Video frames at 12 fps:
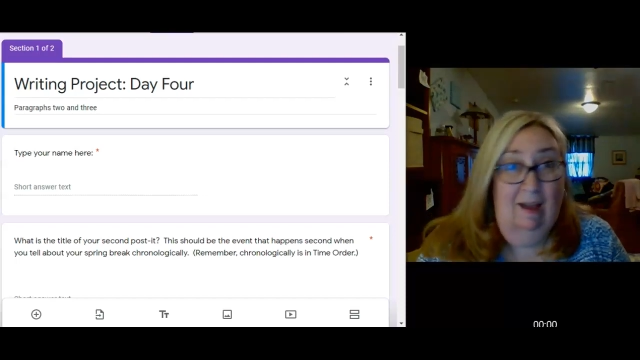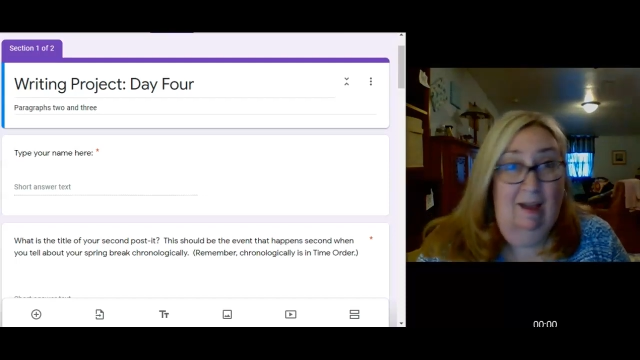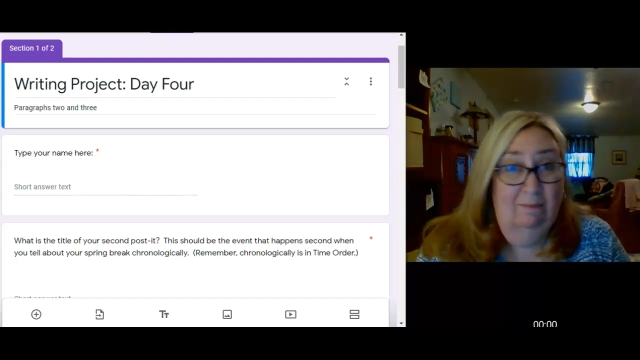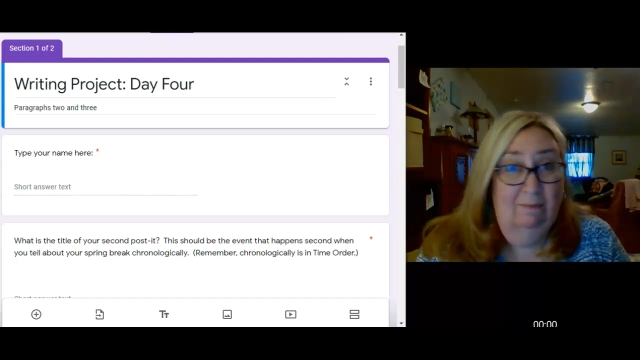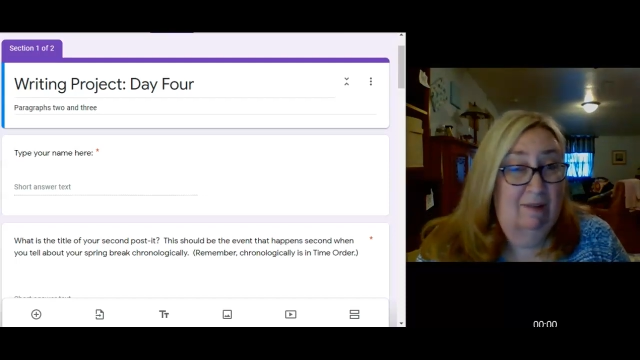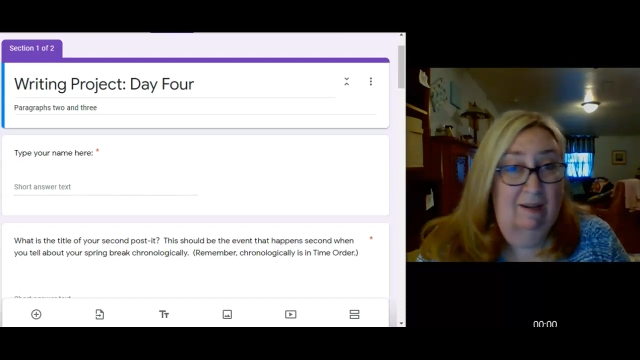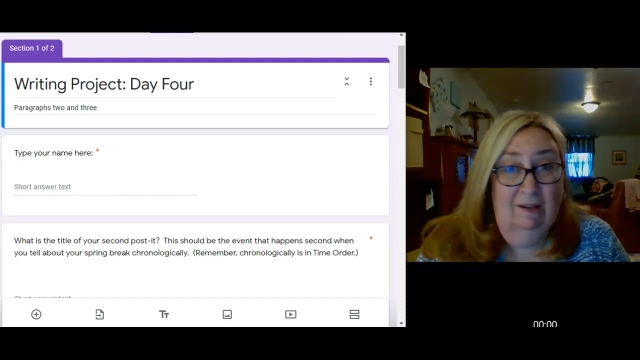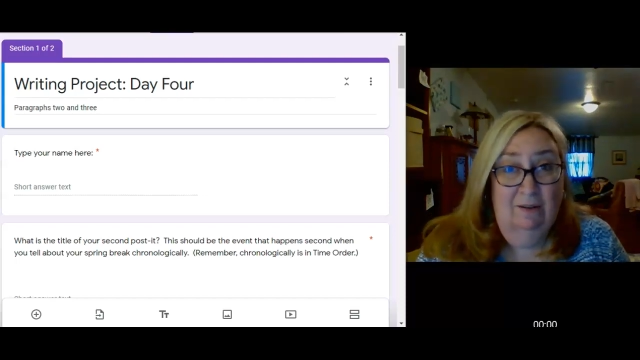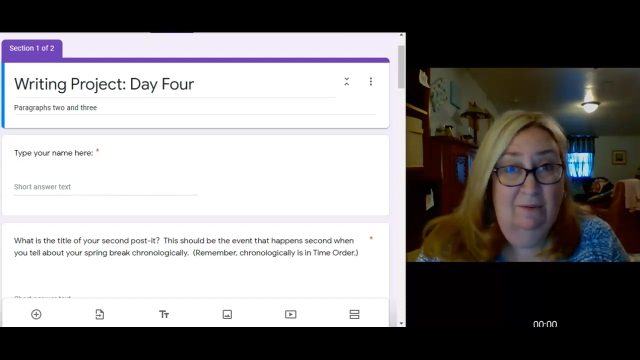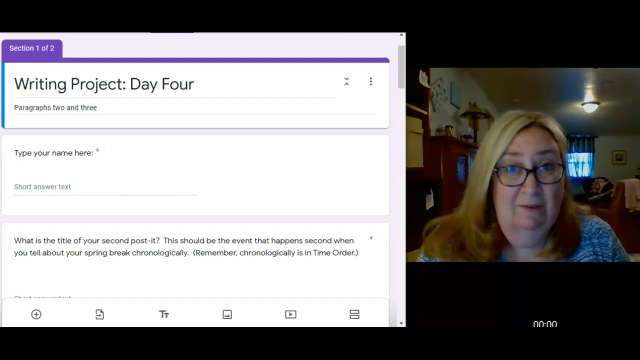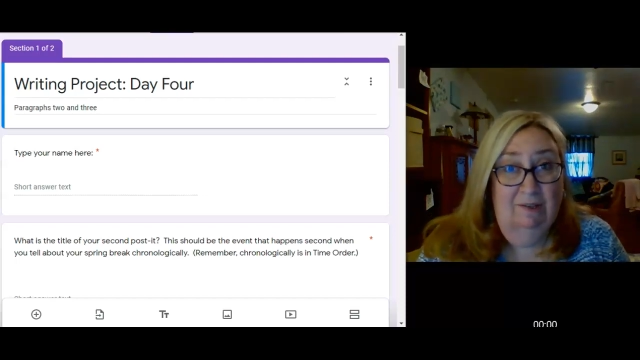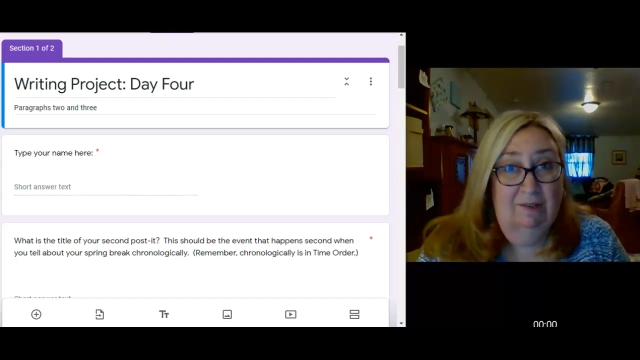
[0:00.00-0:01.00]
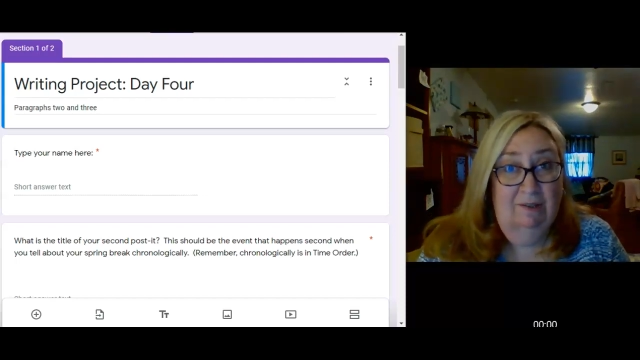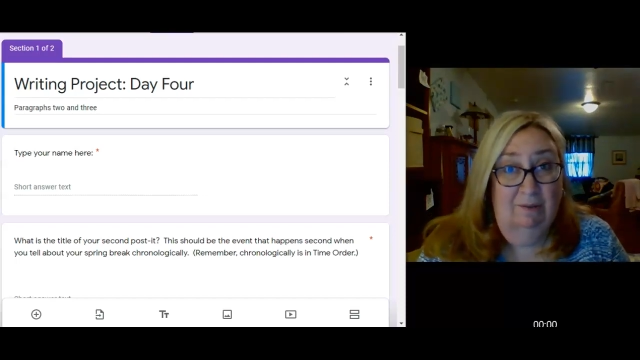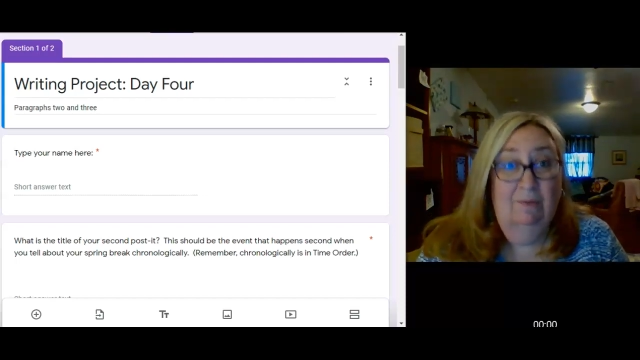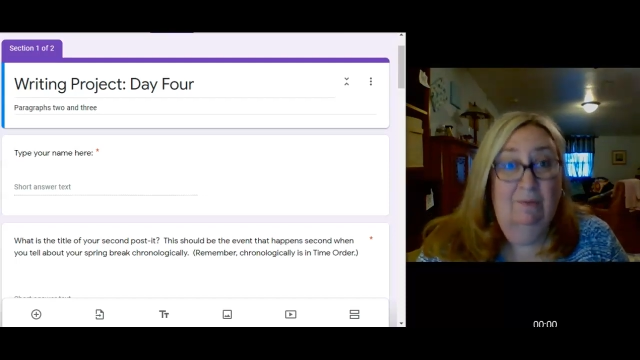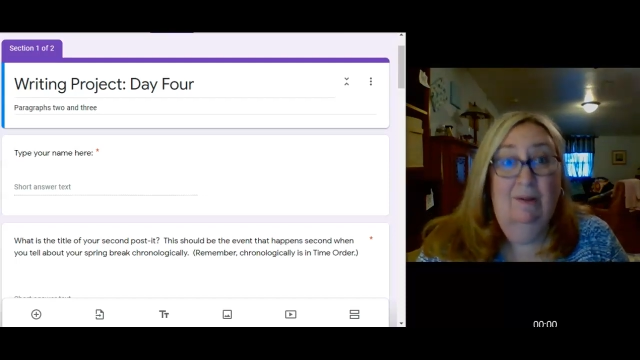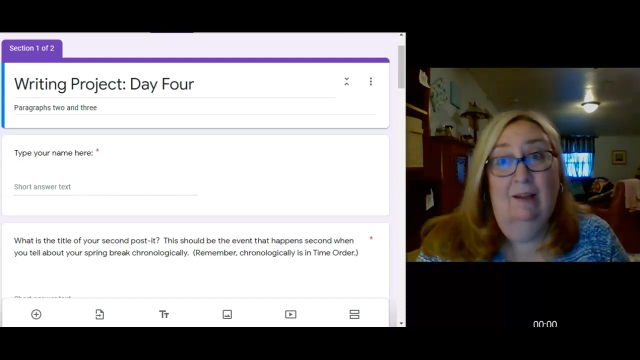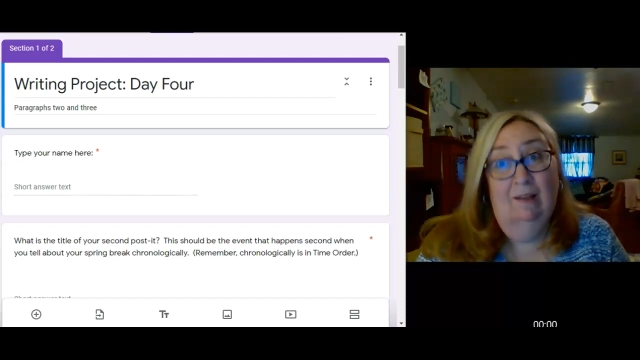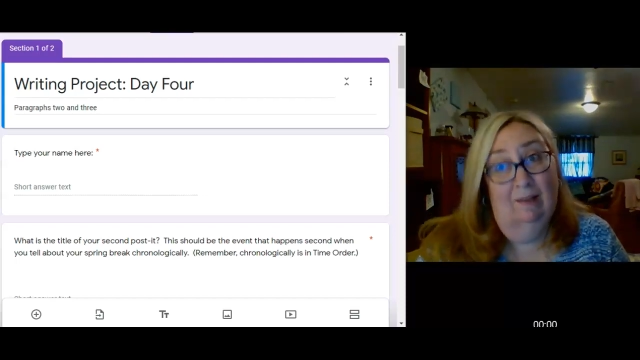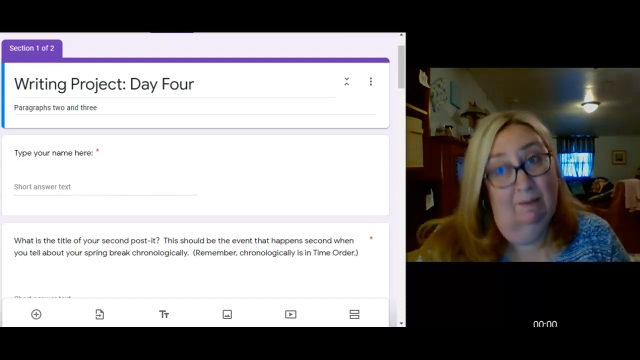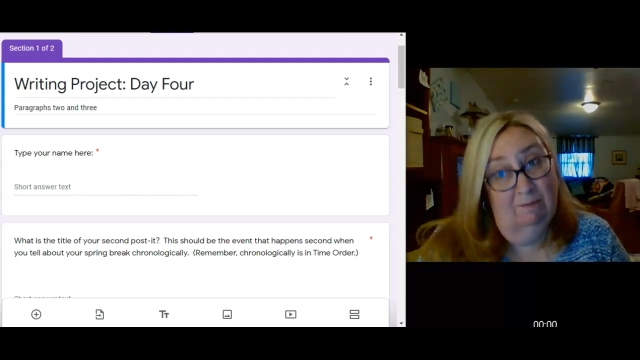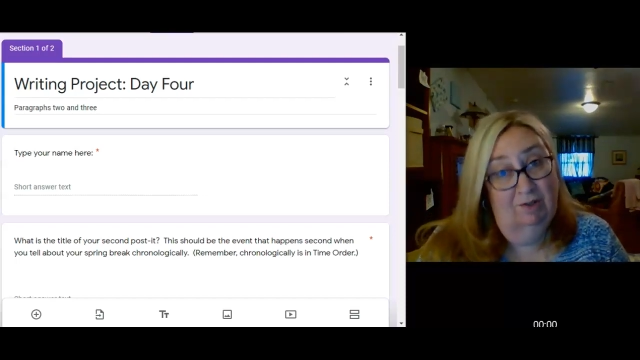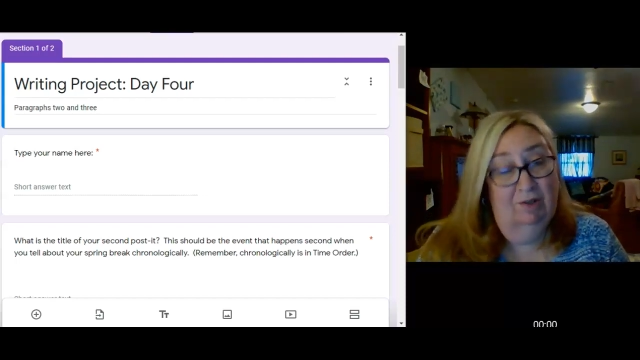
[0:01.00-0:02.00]
I'm not going to.
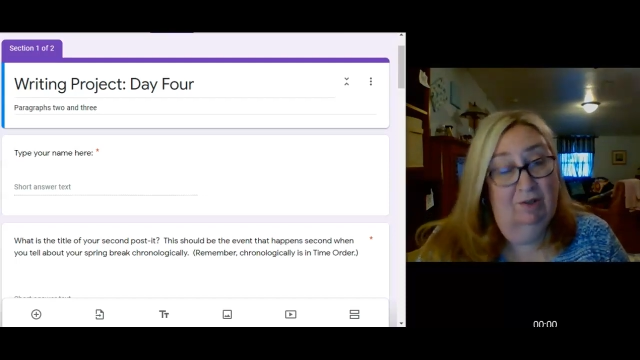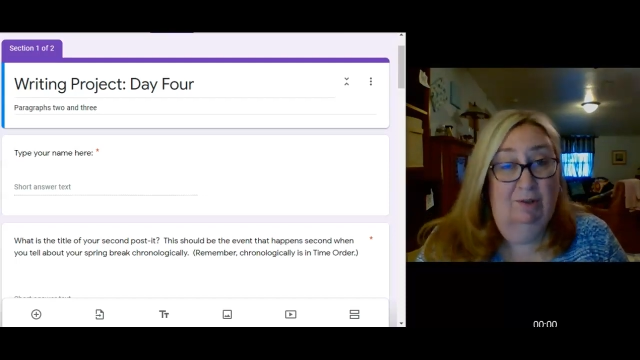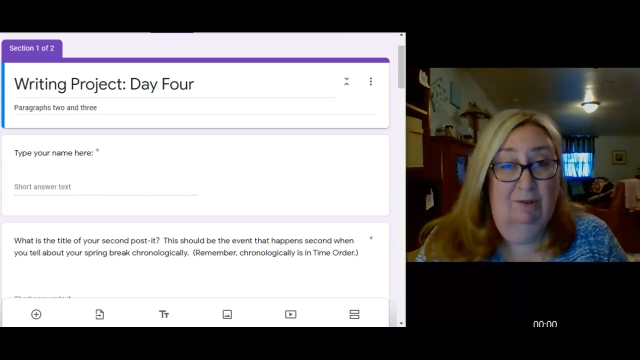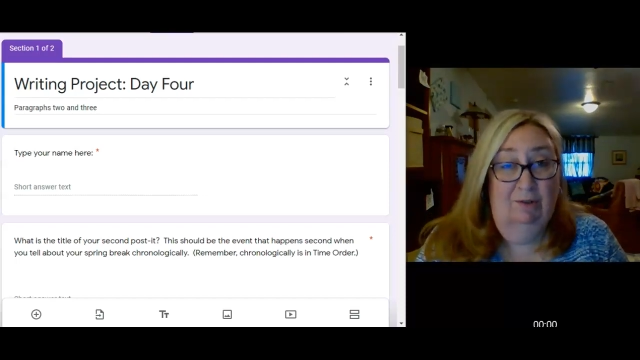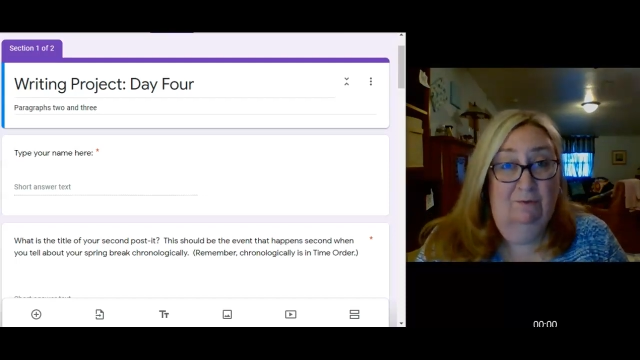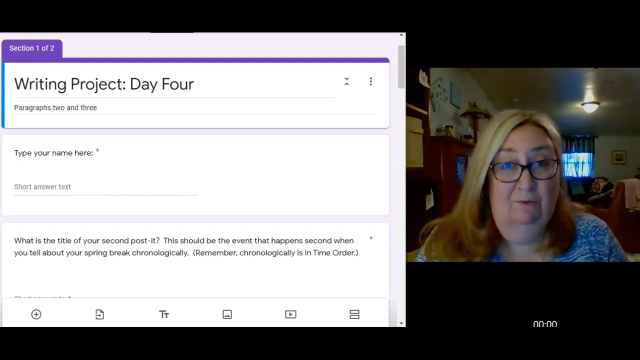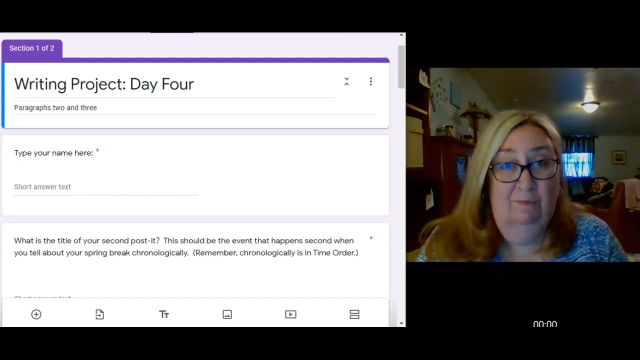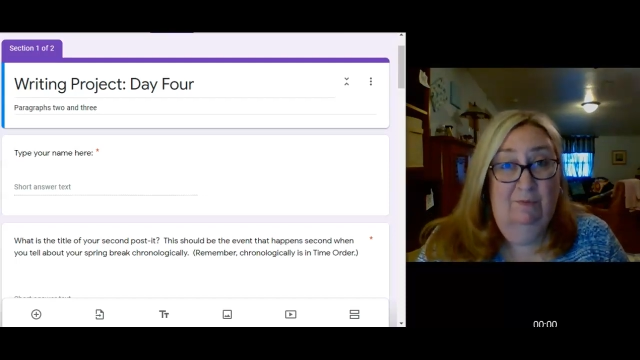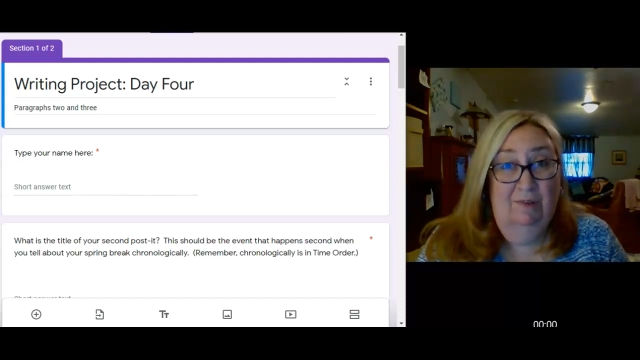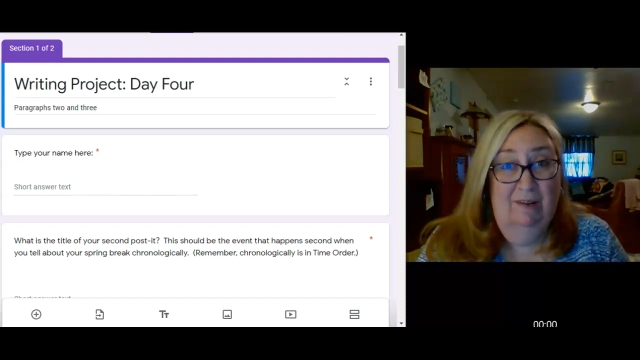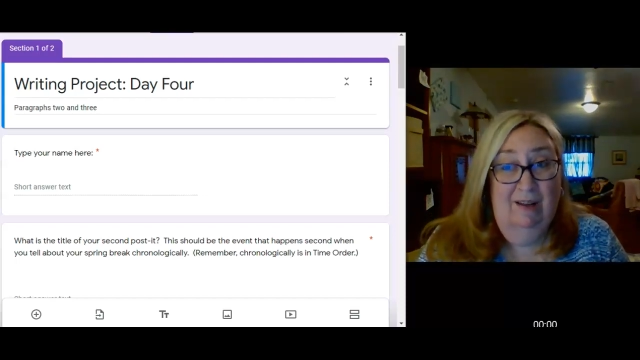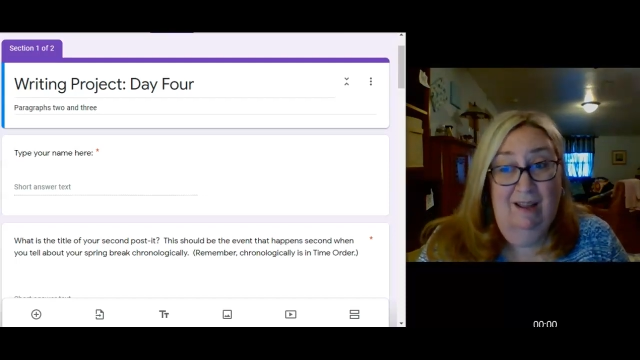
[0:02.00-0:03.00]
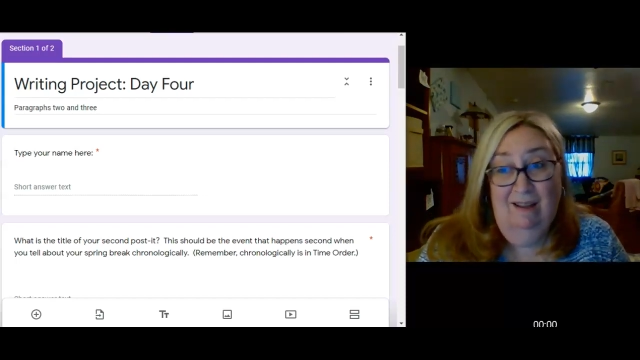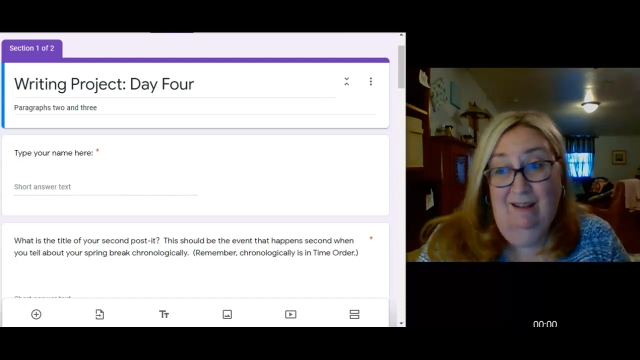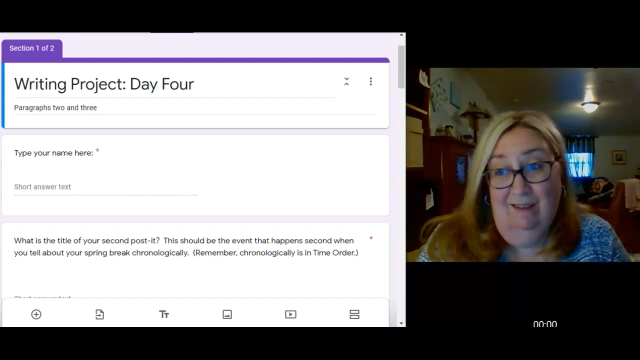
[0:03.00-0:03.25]
Let me show you your form for today,